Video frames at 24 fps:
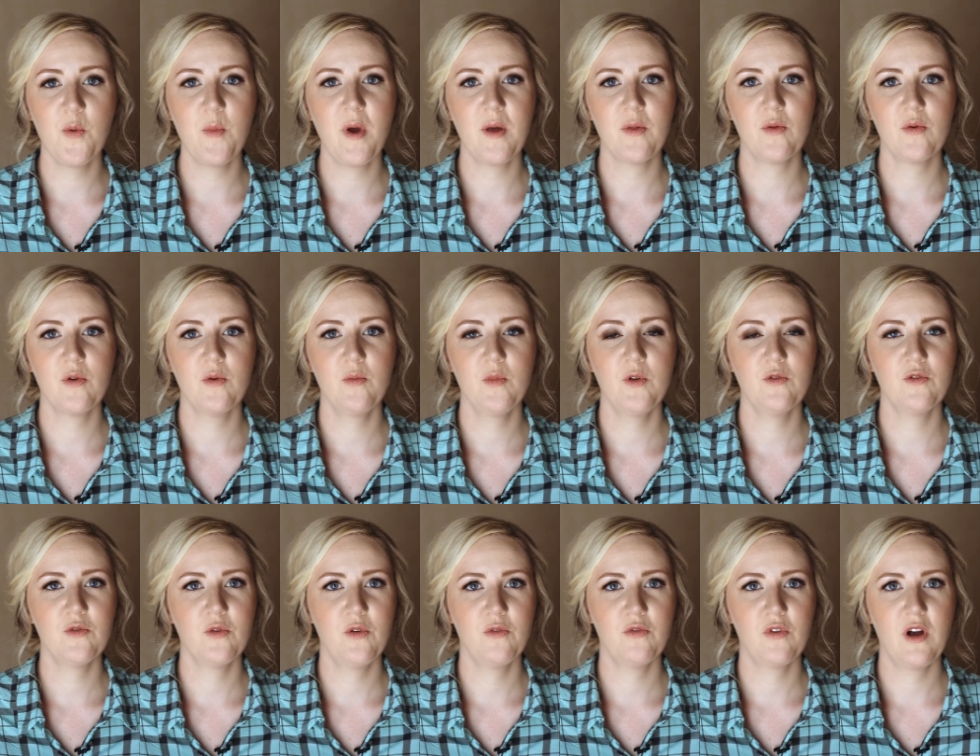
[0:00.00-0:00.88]
Met through
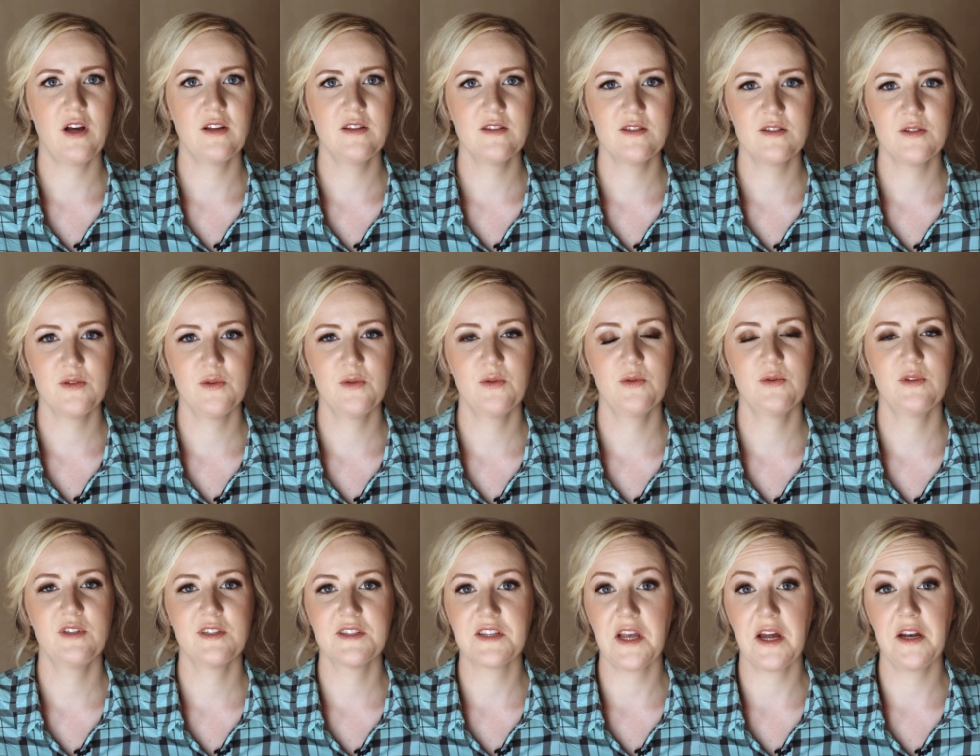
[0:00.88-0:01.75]
mutual friends who
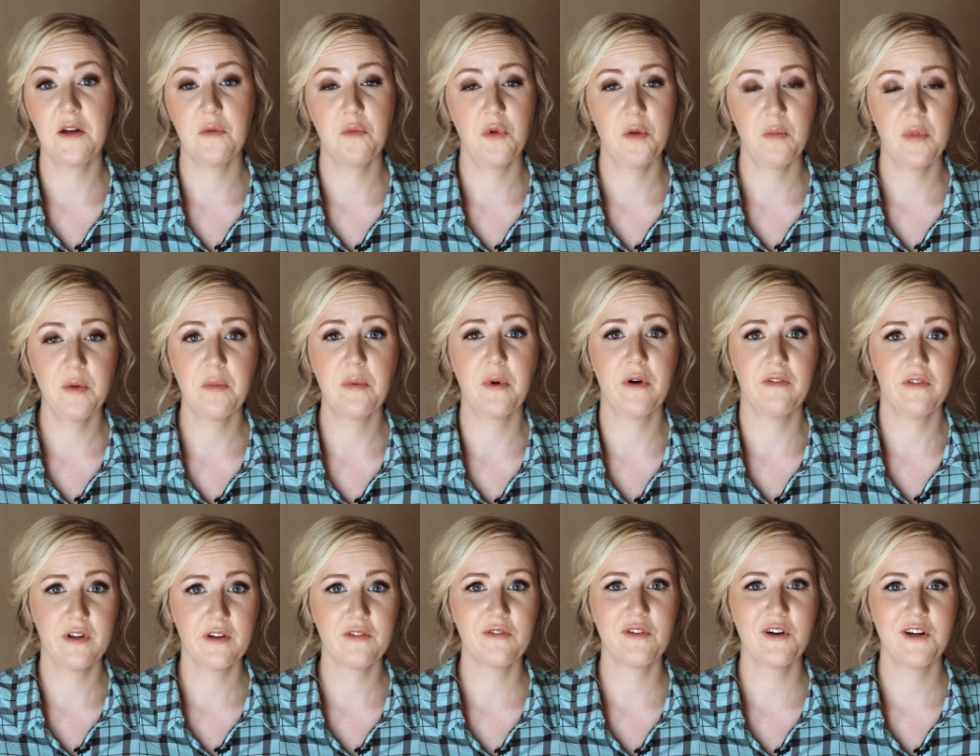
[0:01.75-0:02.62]
decided we'd be
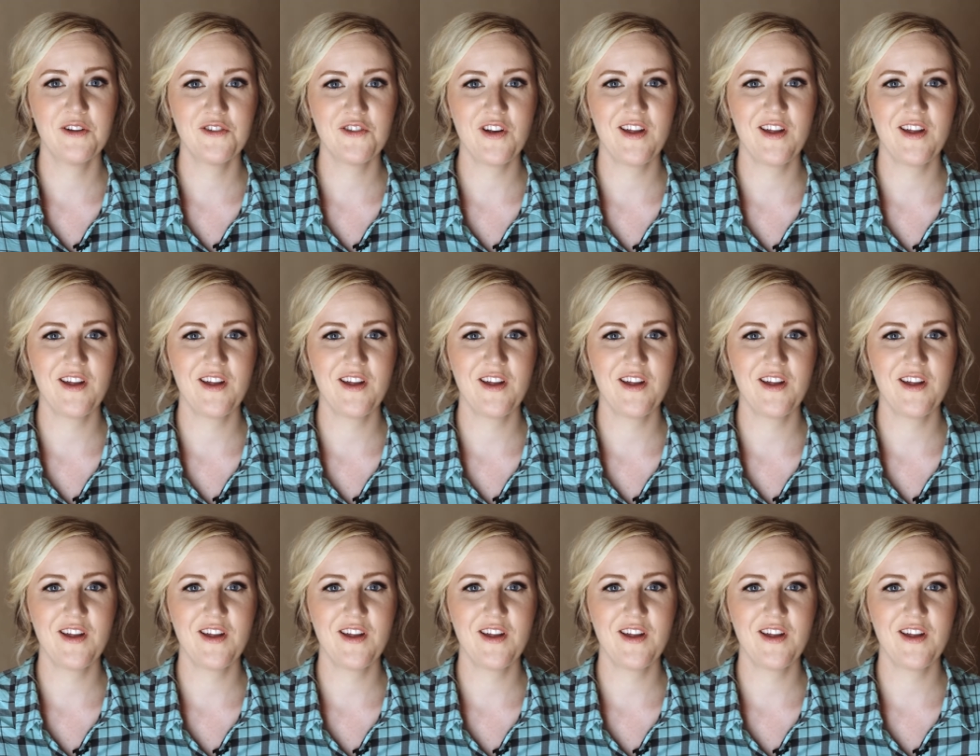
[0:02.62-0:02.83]
perfect for each